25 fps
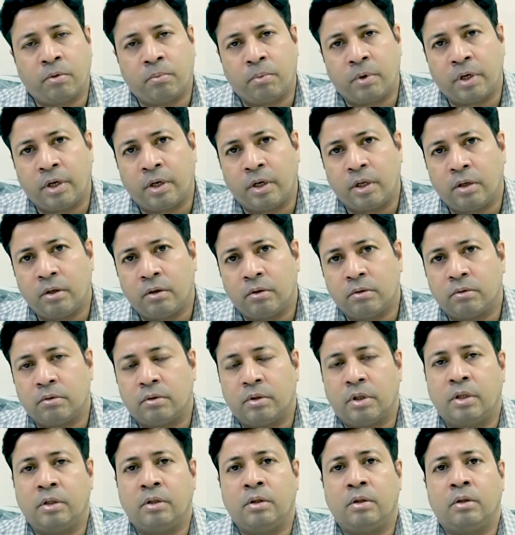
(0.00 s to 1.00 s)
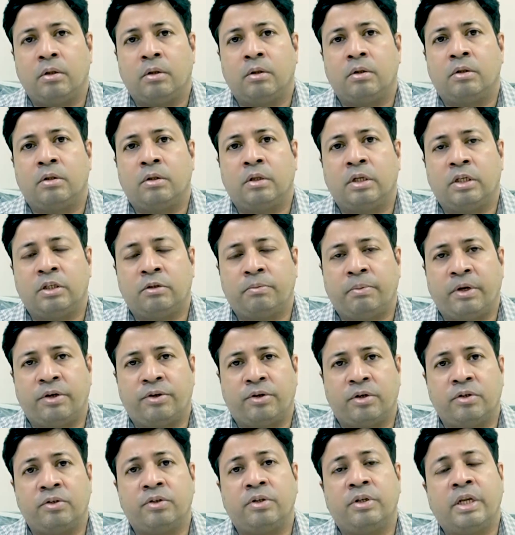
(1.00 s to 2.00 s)
bleeding, then these
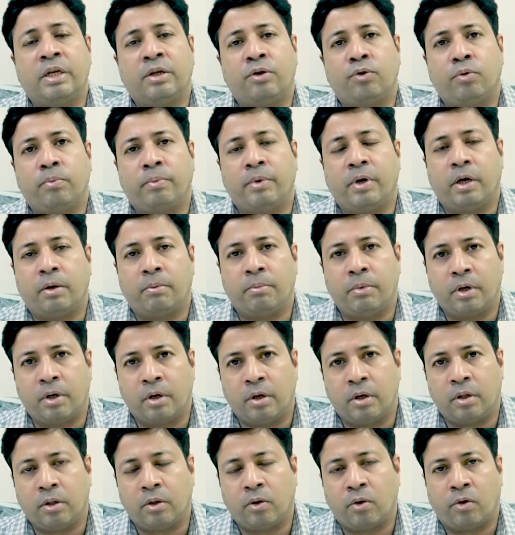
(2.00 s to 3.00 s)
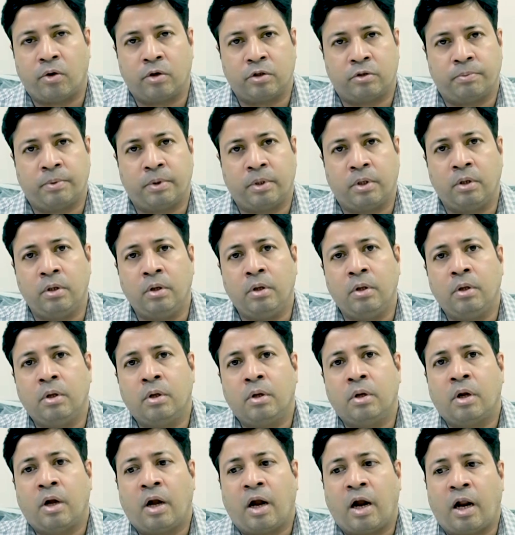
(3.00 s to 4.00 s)
patients need to be admitted in the hospital
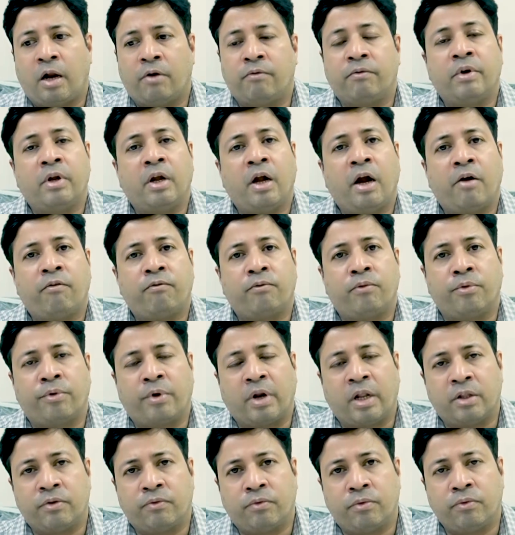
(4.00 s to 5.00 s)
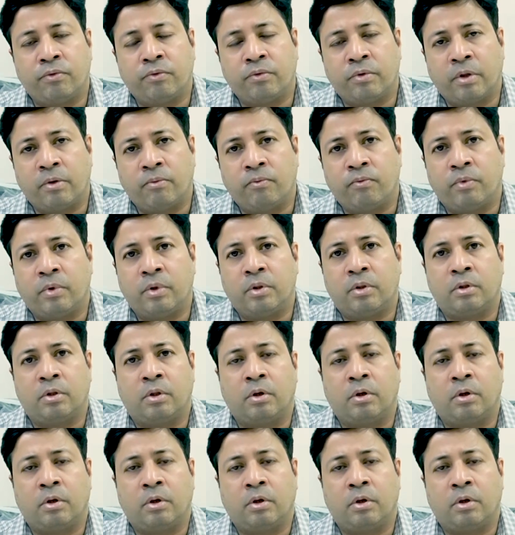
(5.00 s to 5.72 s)
and we have to transfuse them with